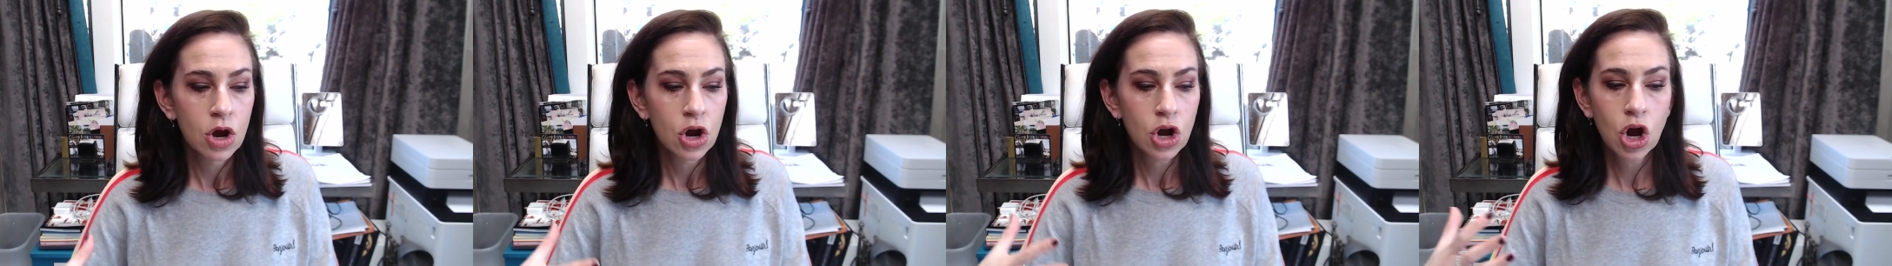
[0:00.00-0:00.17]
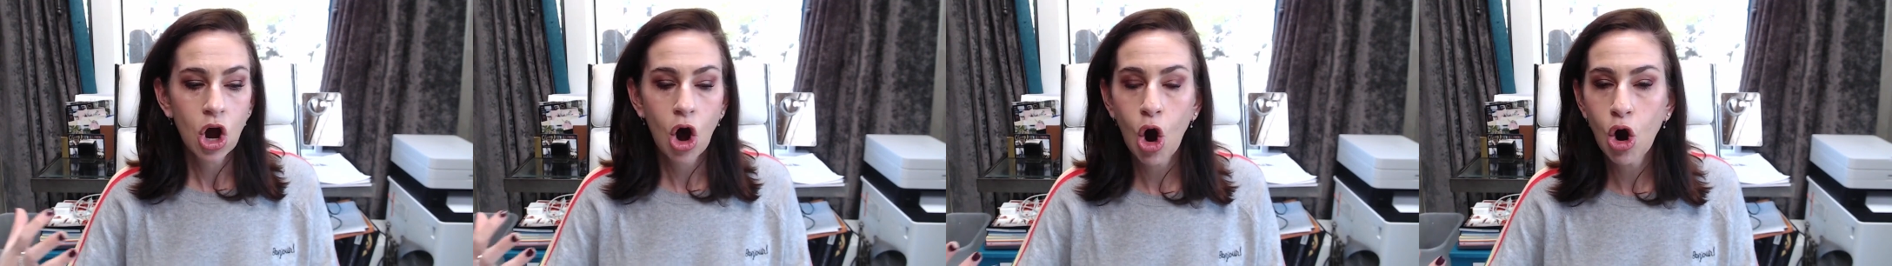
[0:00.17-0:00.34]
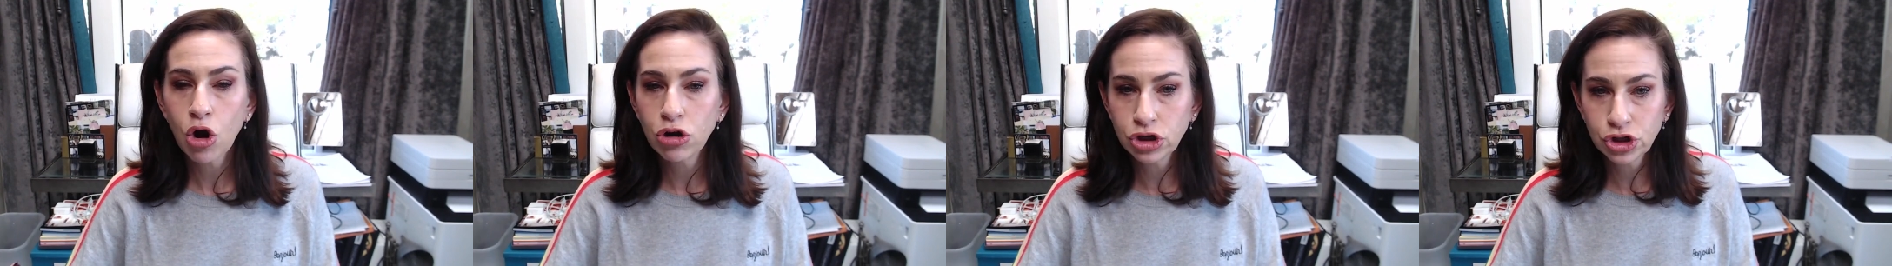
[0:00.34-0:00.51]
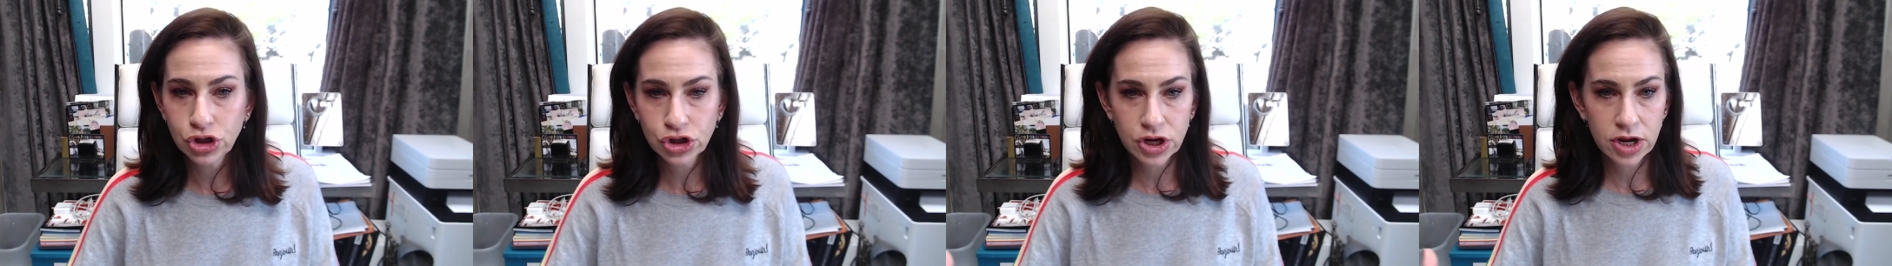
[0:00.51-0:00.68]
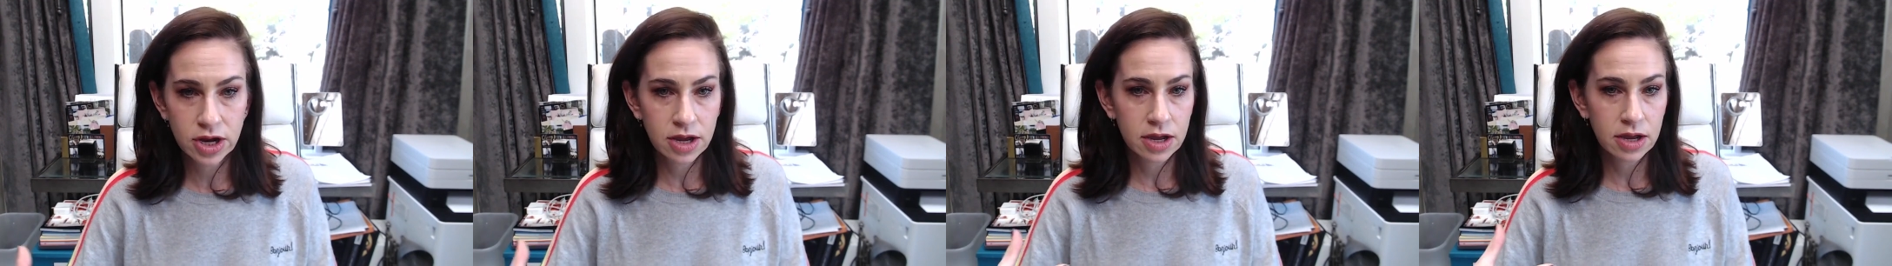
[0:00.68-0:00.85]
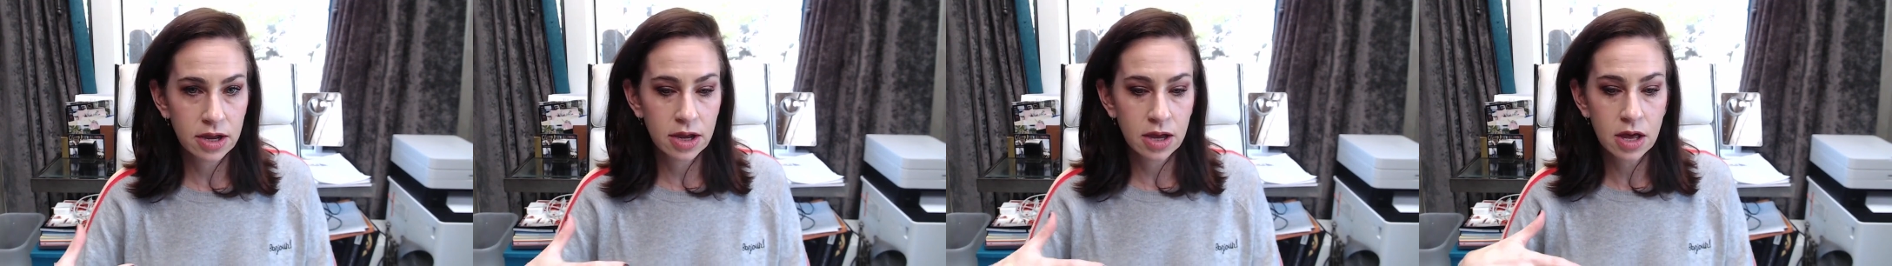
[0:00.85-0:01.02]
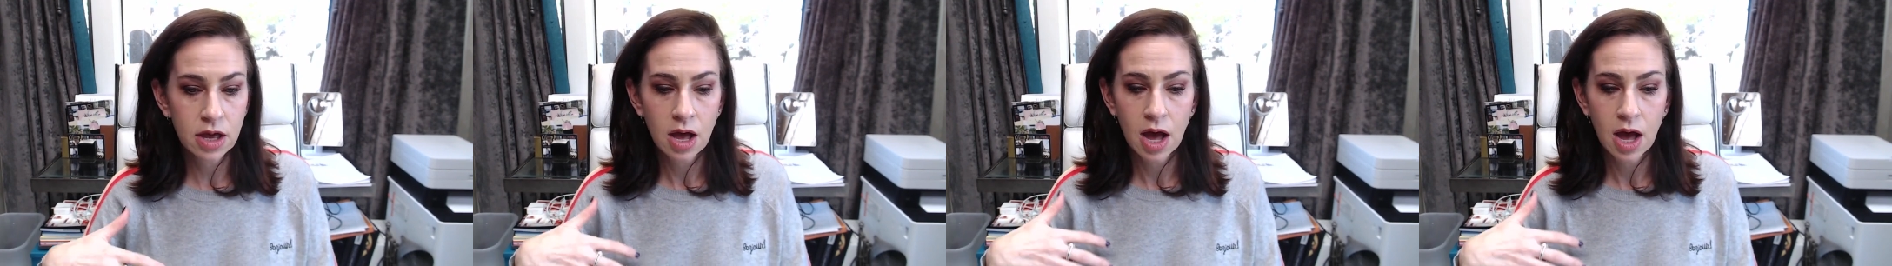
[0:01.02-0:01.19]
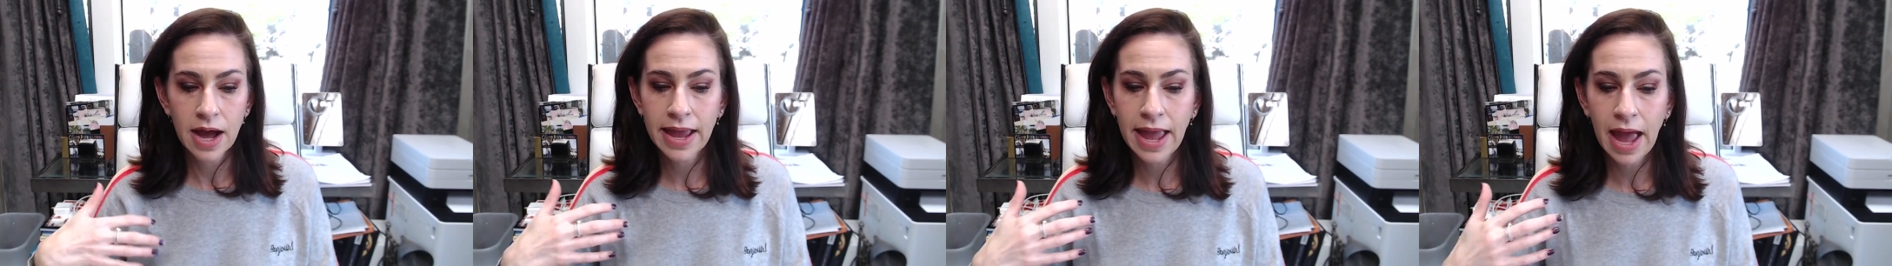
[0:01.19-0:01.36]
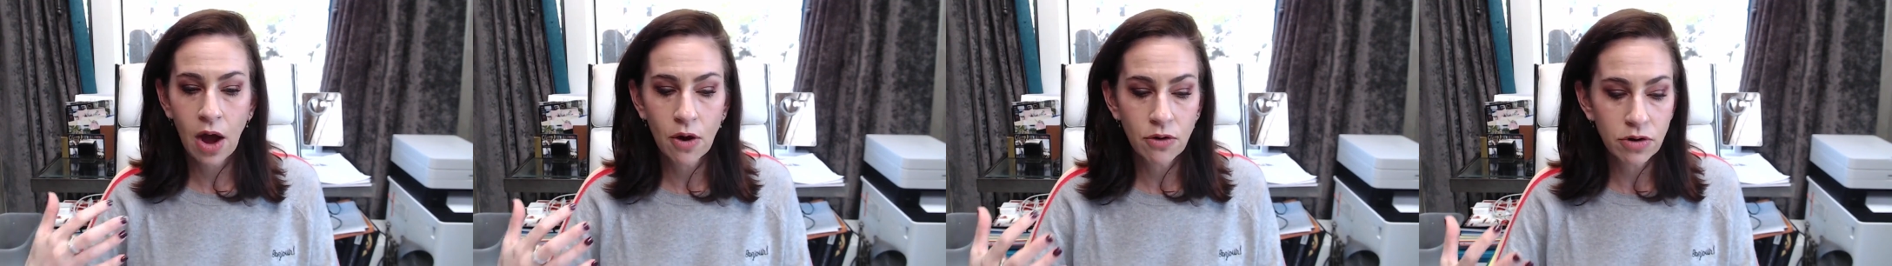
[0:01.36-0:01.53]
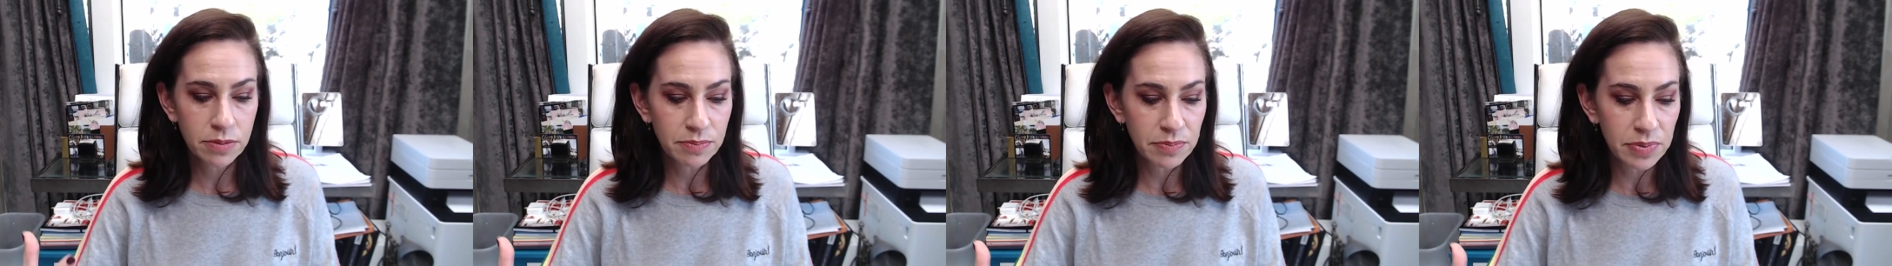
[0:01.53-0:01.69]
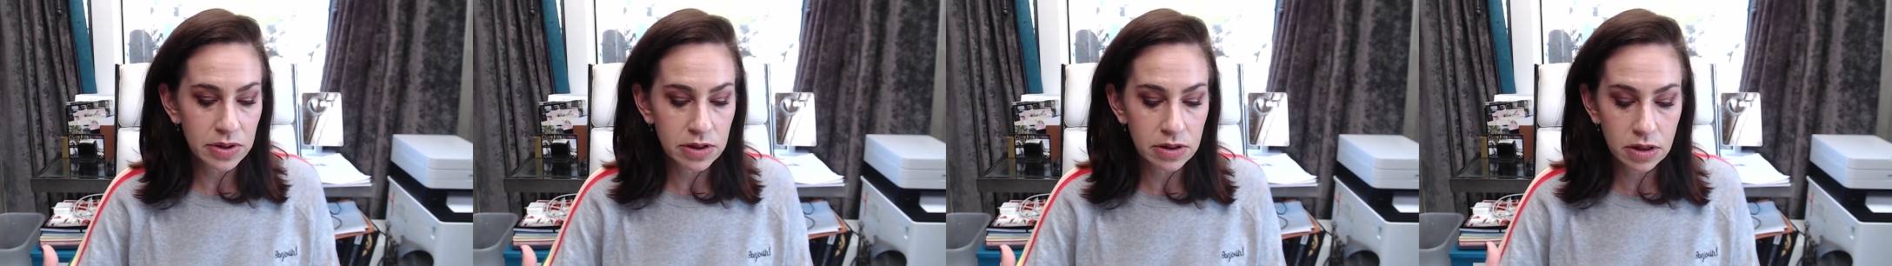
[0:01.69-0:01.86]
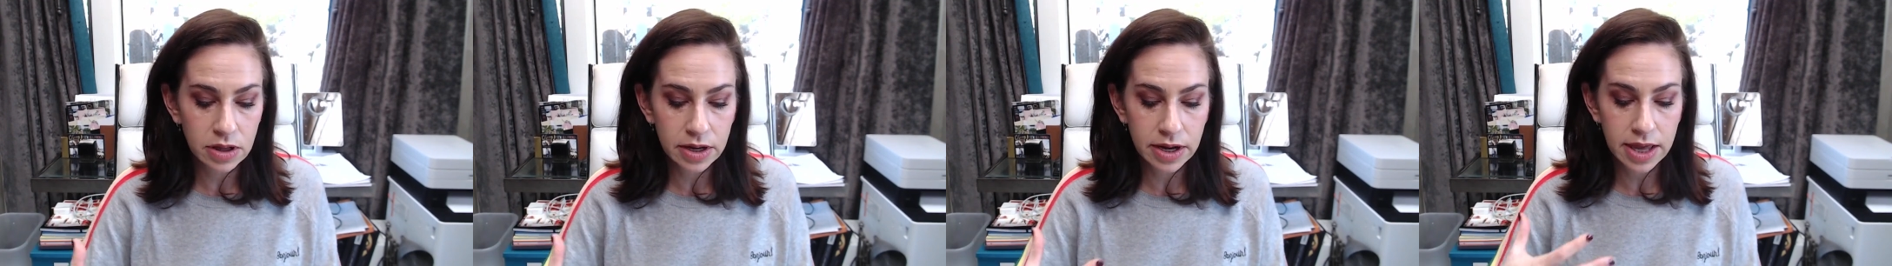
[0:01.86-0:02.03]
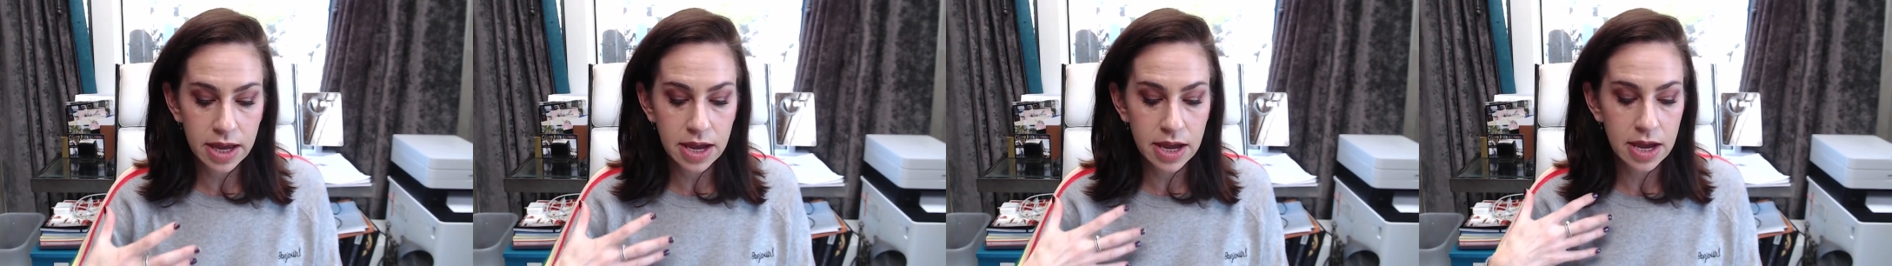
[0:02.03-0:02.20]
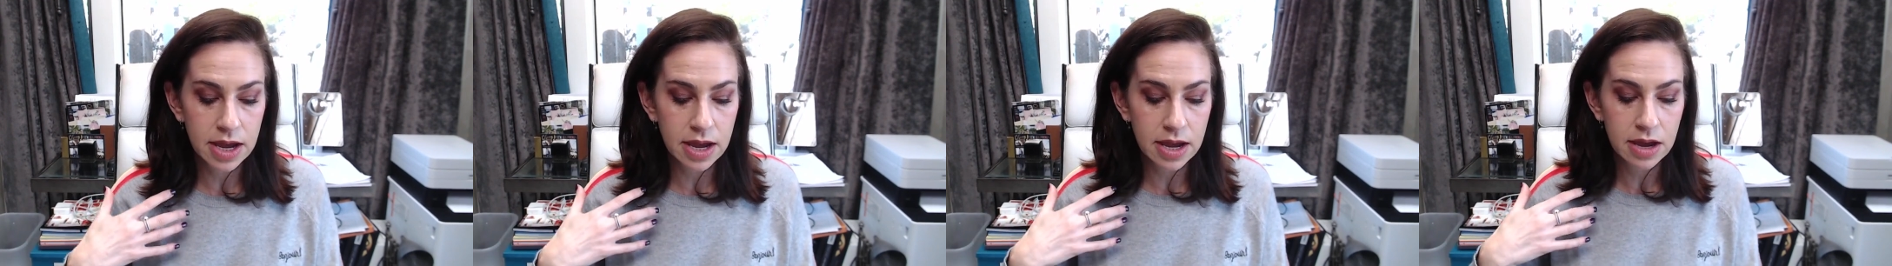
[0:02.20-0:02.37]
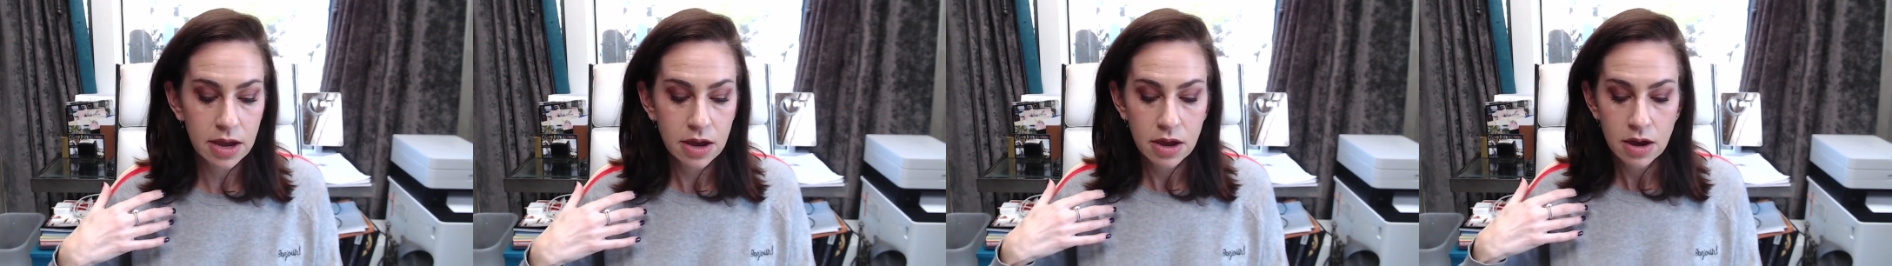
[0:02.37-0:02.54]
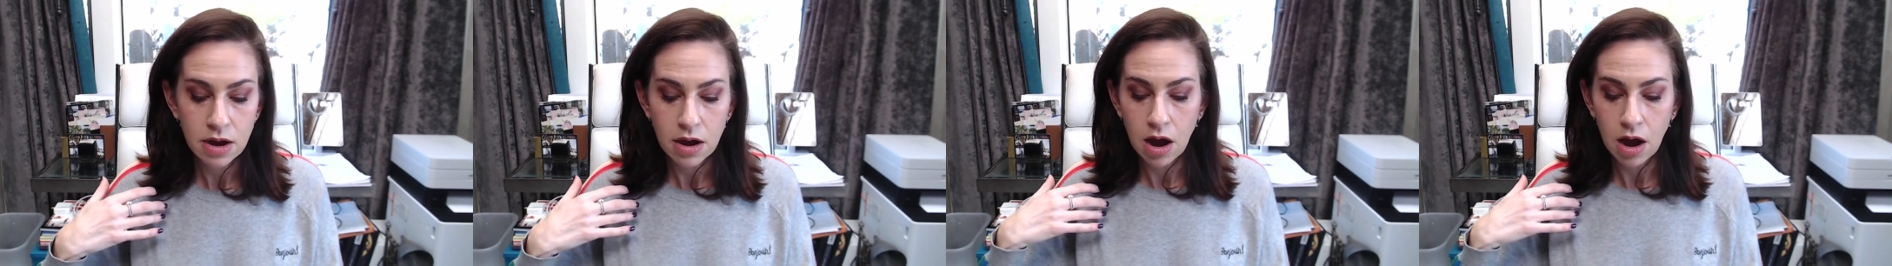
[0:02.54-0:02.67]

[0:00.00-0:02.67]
coaching, accountability,